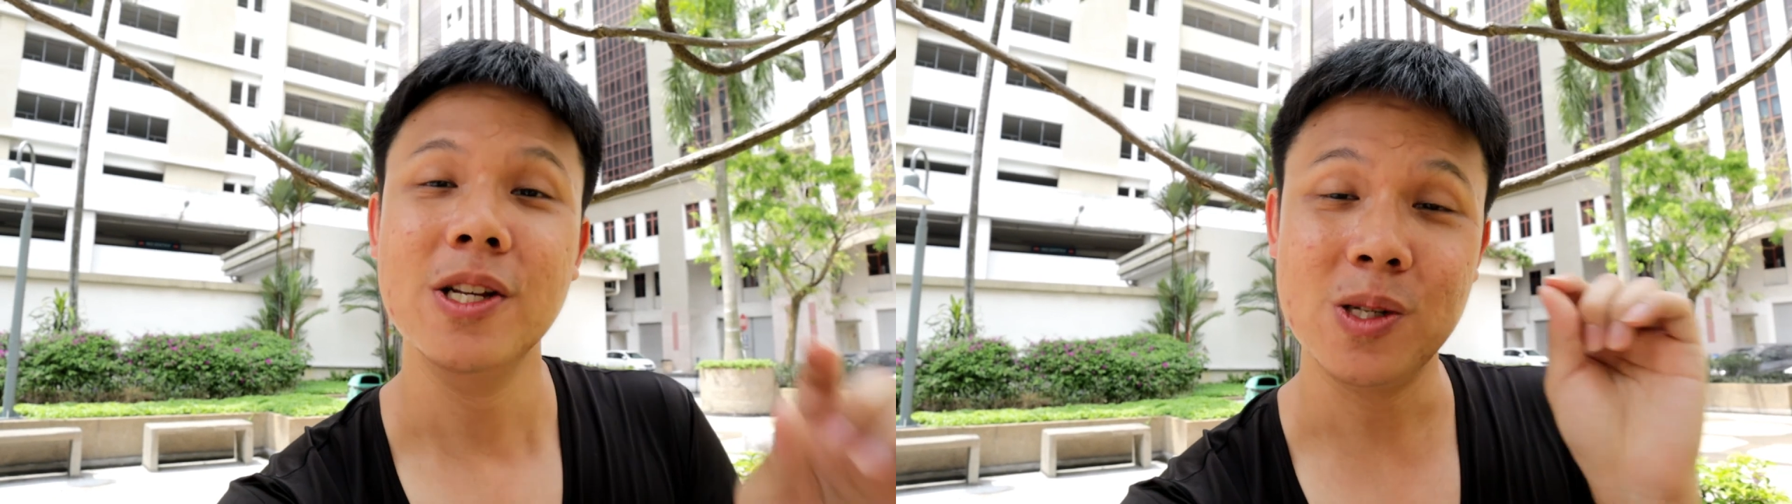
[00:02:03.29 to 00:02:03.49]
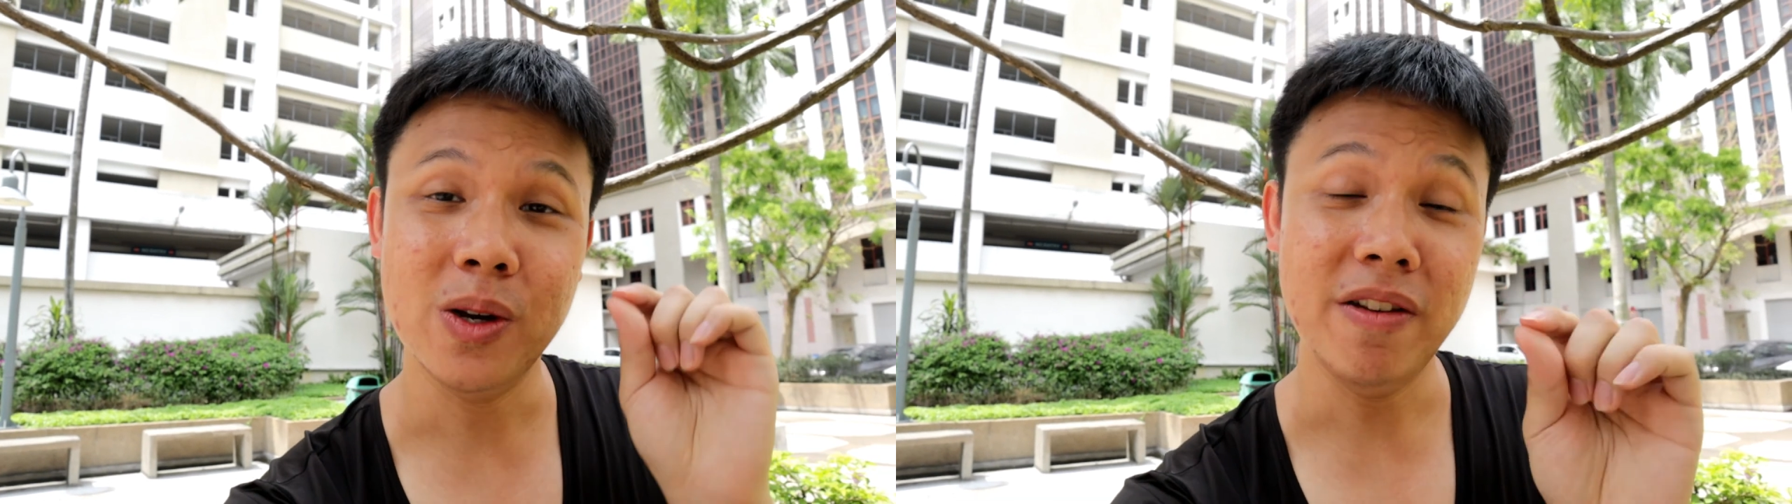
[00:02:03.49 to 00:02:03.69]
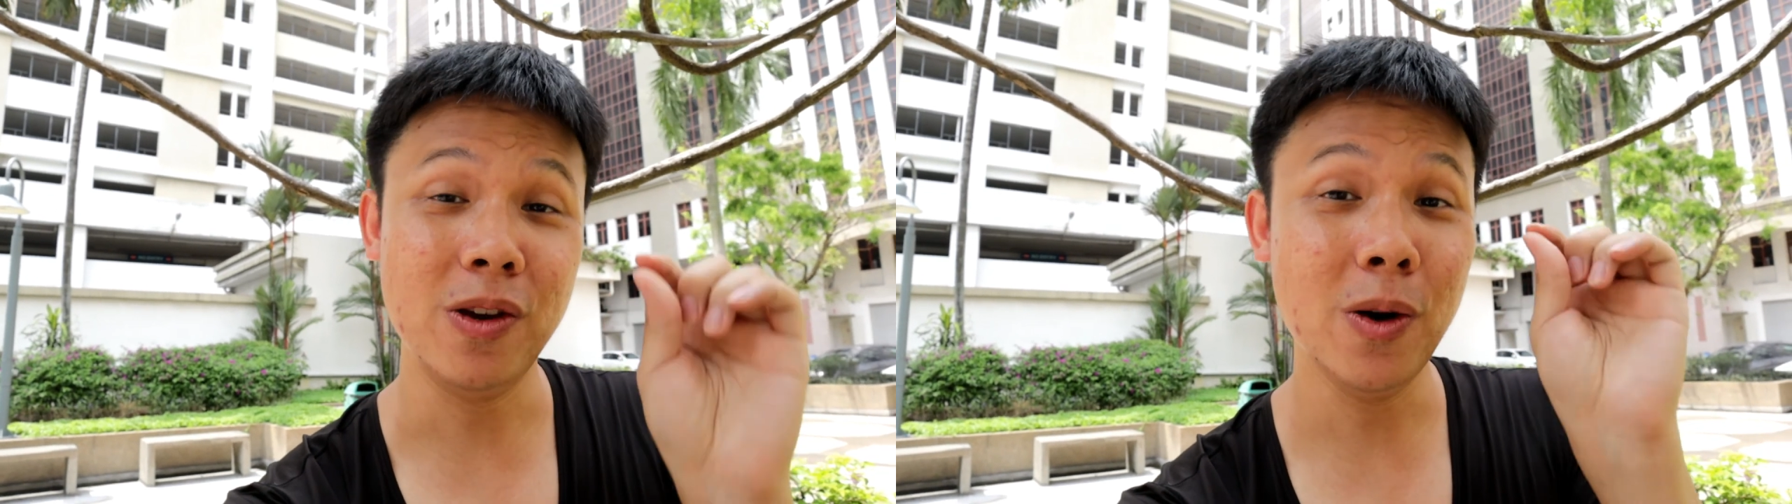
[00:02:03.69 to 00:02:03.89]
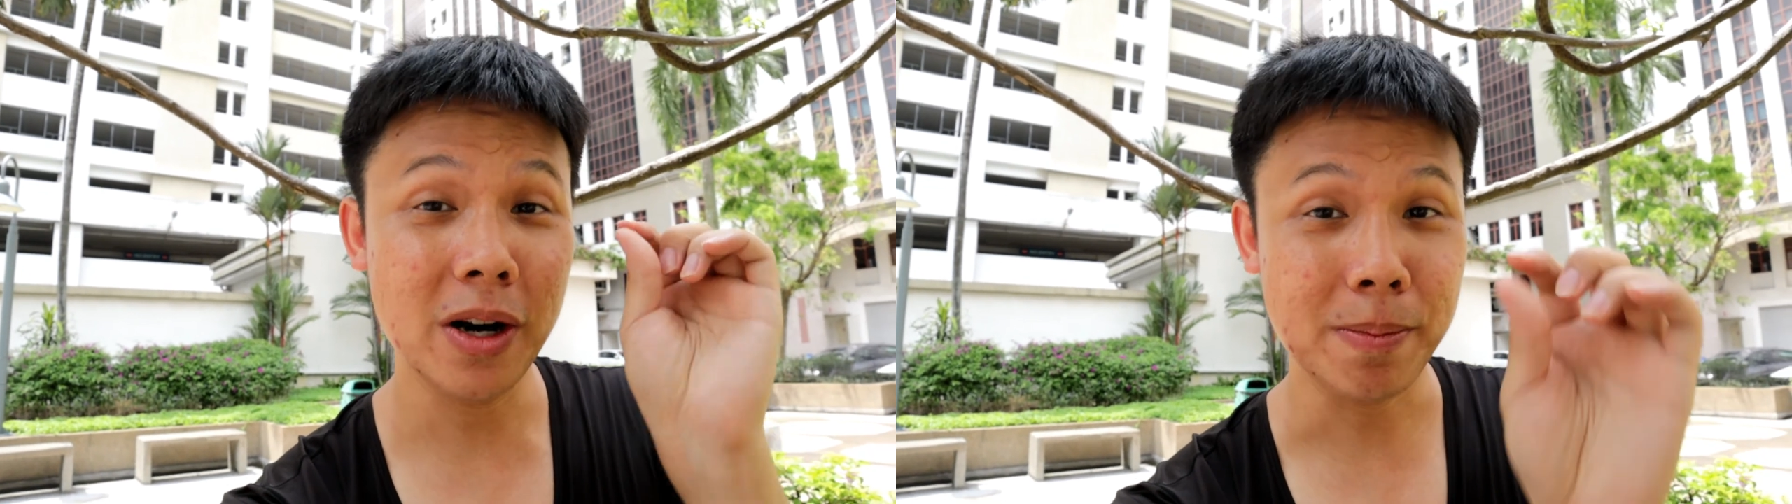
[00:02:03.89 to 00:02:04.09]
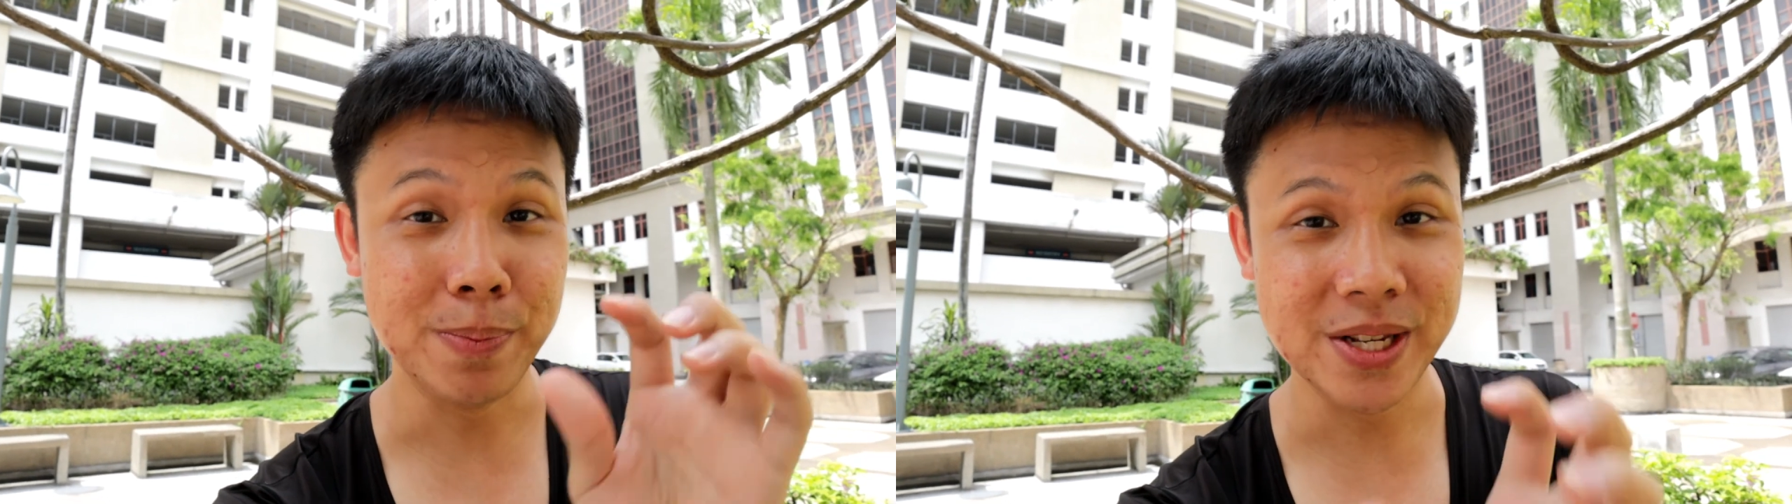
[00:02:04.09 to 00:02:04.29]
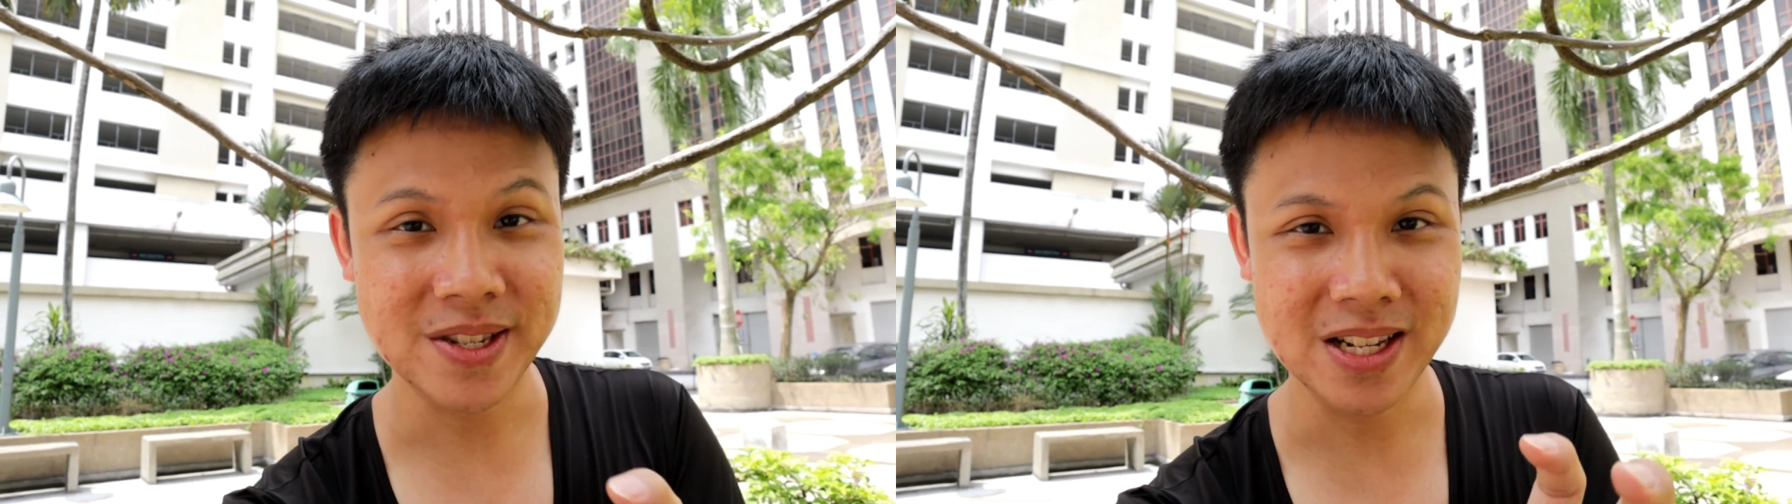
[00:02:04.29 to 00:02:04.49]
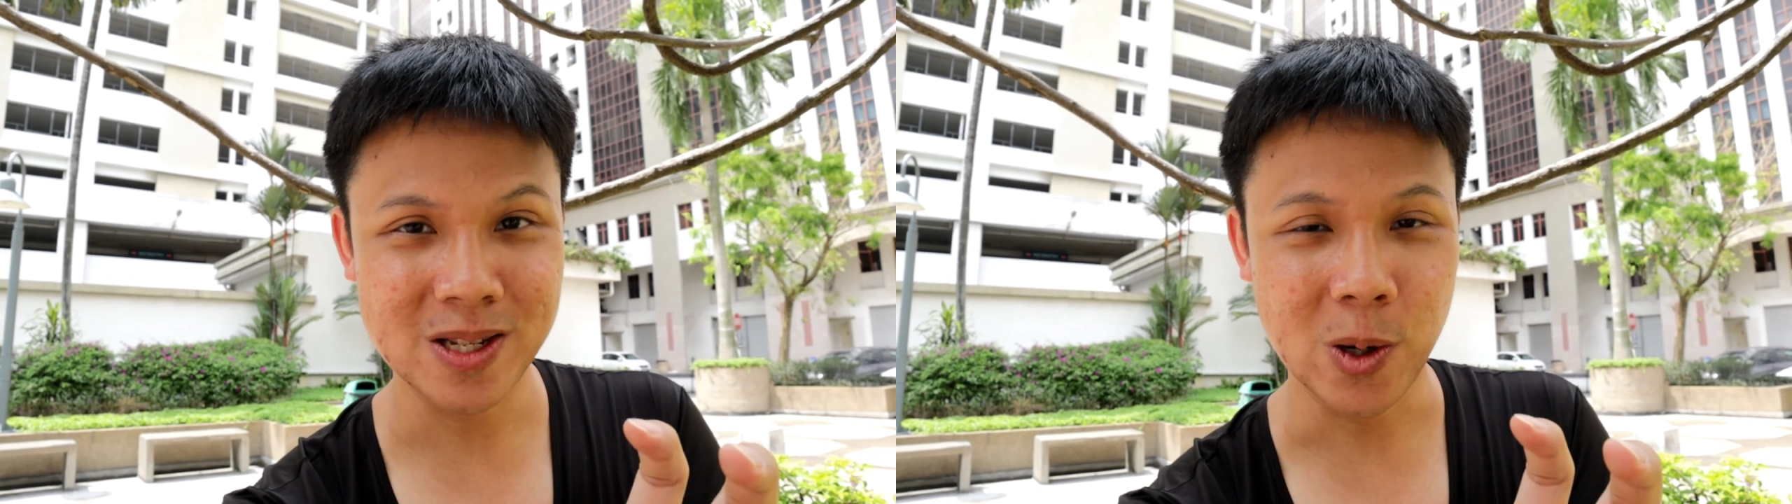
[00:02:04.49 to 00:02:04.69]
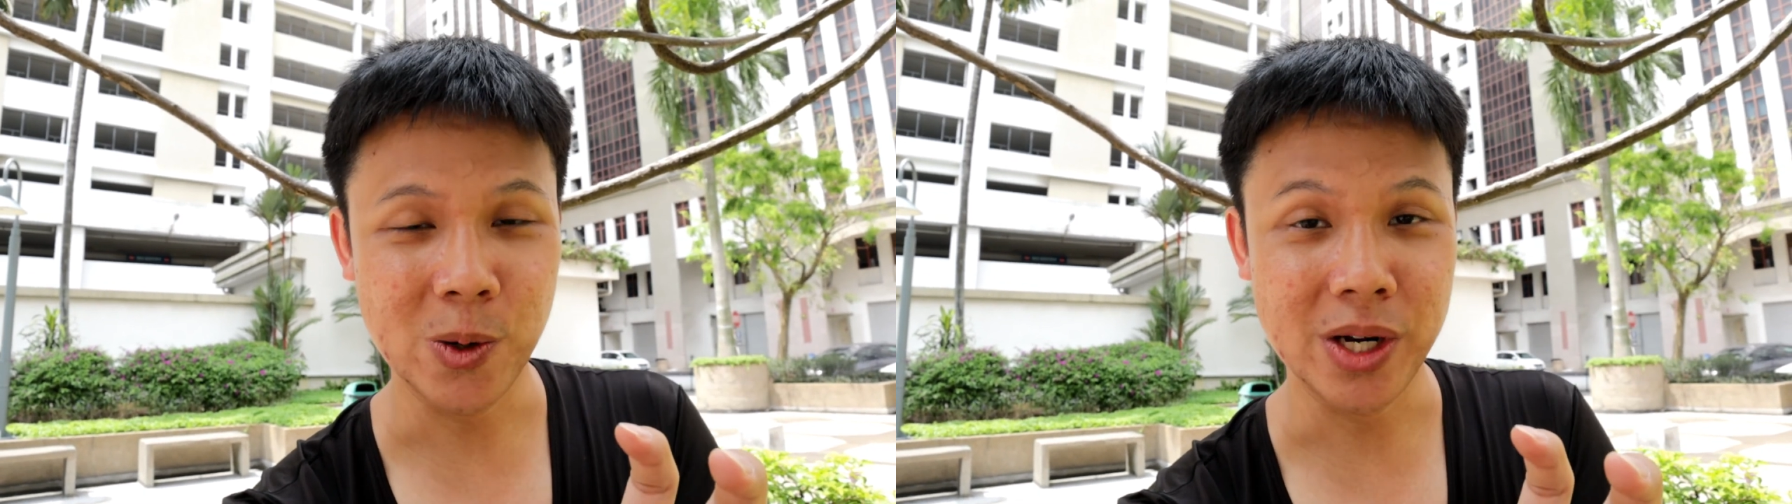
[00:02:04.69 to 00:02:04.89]
So if you're a
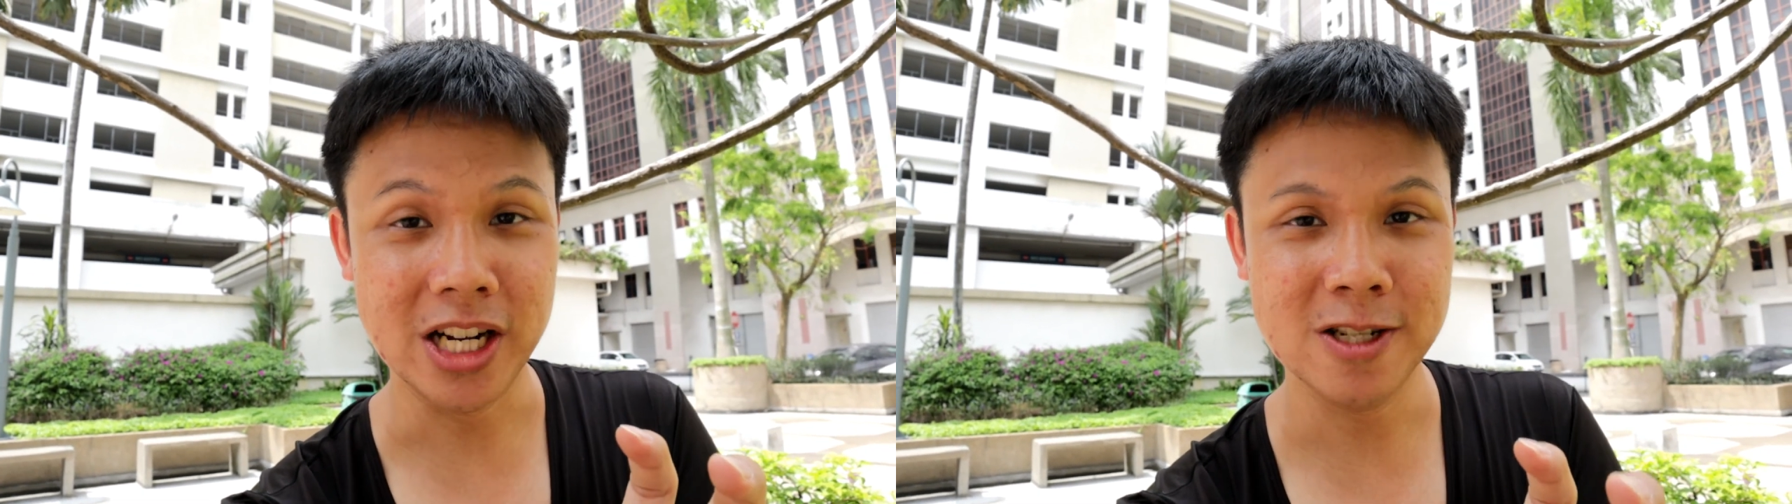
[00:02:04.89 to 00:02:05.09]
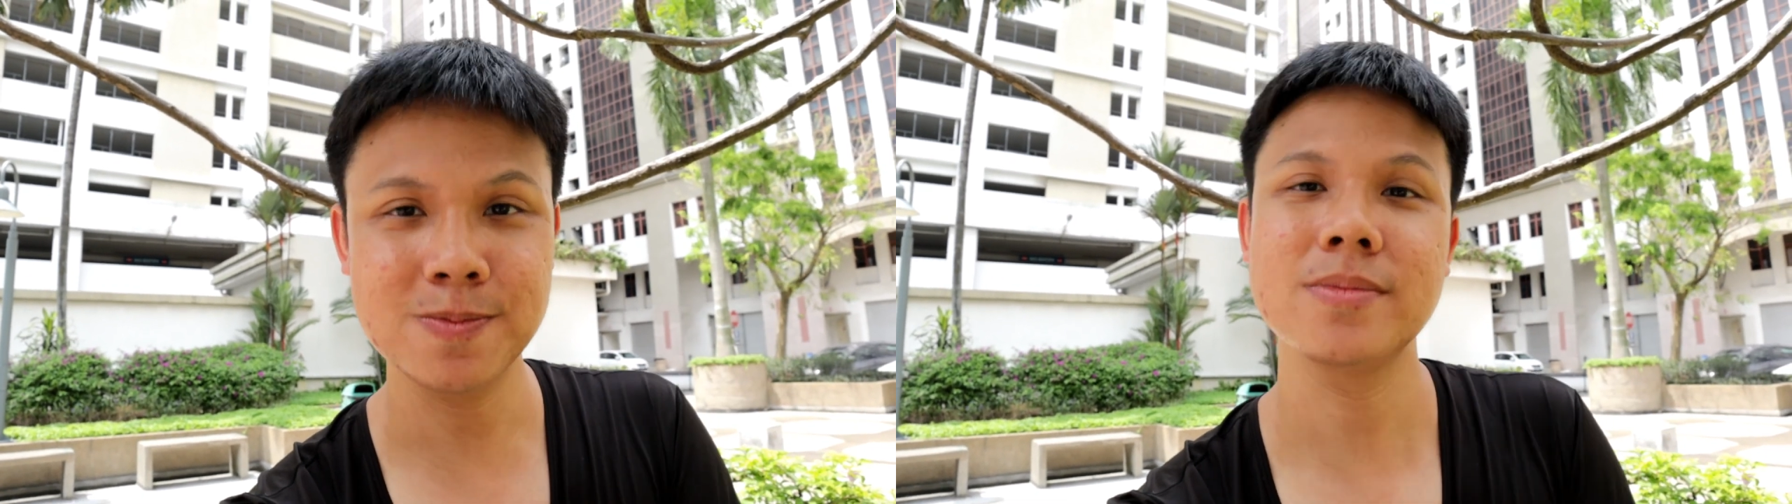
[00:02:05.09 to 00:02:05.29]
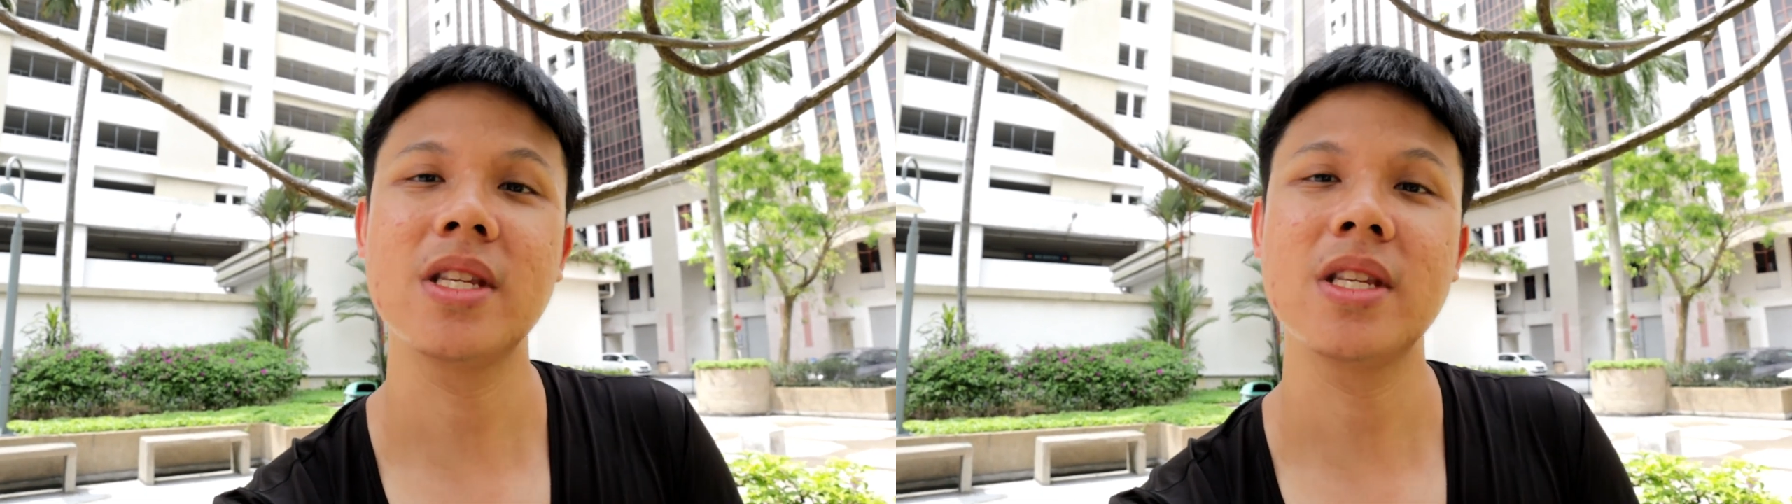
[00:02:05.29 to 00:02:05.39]
business owner